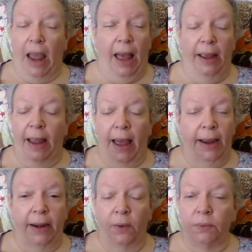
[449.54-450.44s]

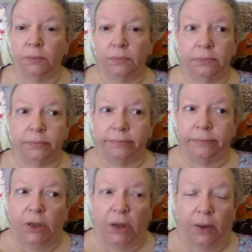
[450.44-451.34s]
I don't,
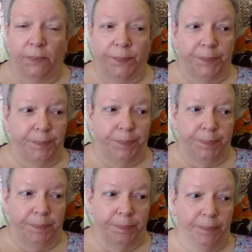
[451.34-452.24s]
you know,
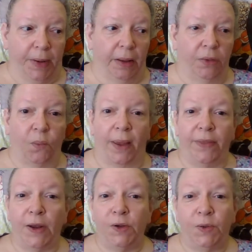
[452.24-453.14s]
the way
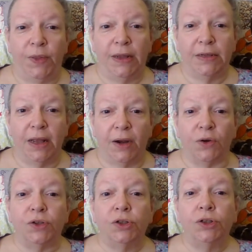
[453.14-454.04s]
they do things there
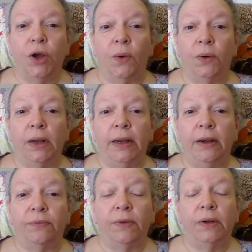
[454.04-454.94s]
is totally
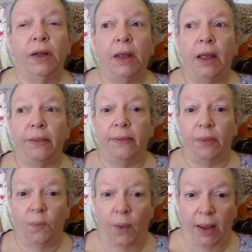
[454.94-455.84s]
different than
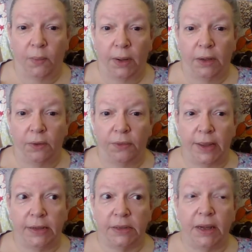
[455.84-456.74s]
the way we do
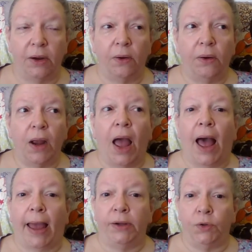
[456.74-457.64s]
things here.
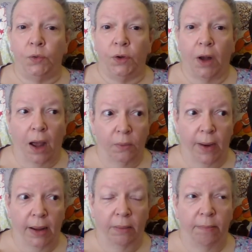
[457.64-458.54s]
I do not
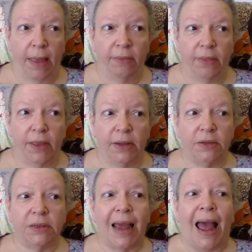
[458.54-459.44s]
recommend
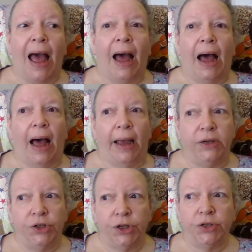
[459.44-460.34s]
this. I
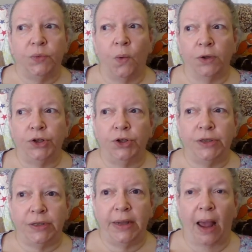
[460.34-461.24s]
just want you to
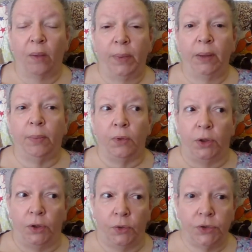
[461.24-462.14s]
see how people
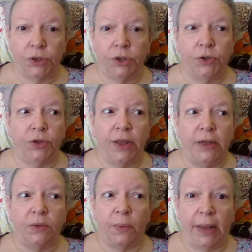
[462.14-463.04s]
used to do
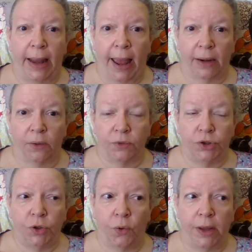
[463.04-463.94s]
things when they had no
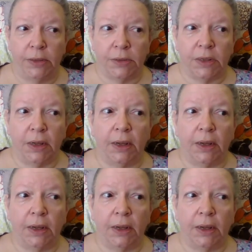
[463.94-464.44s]
choice.